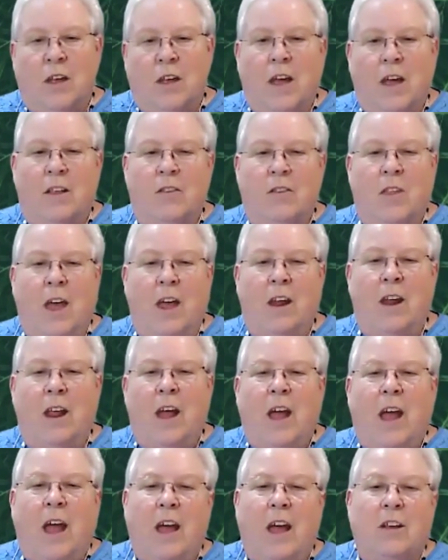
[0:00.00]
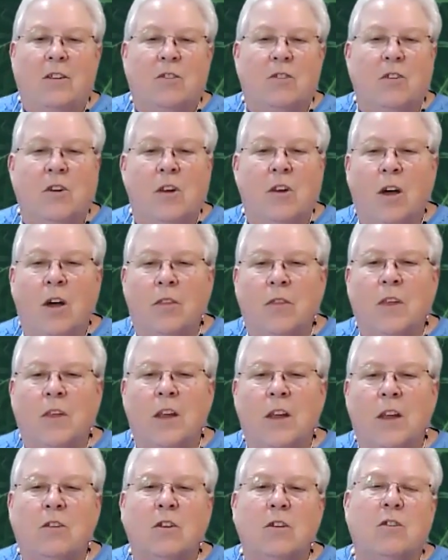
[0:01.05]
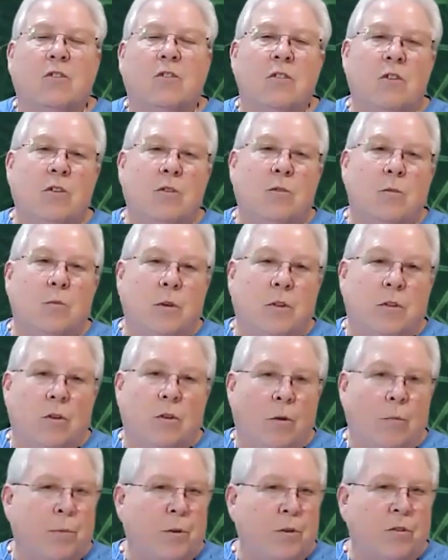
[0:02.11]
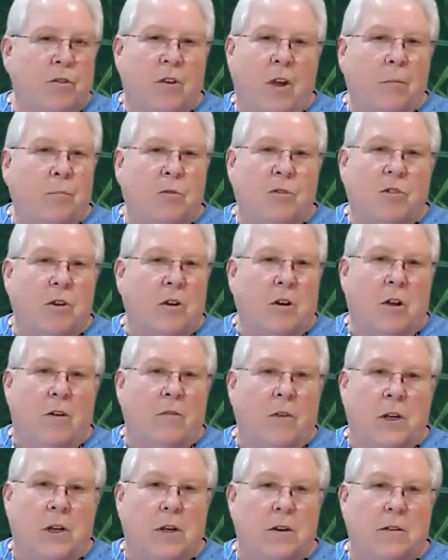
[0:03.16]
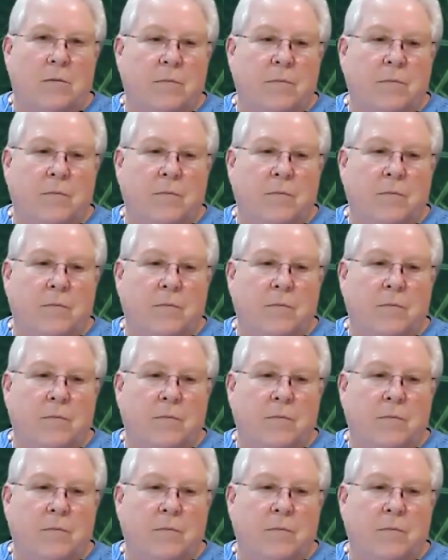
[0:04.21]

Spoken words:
and that has nothing to do with your perception of it.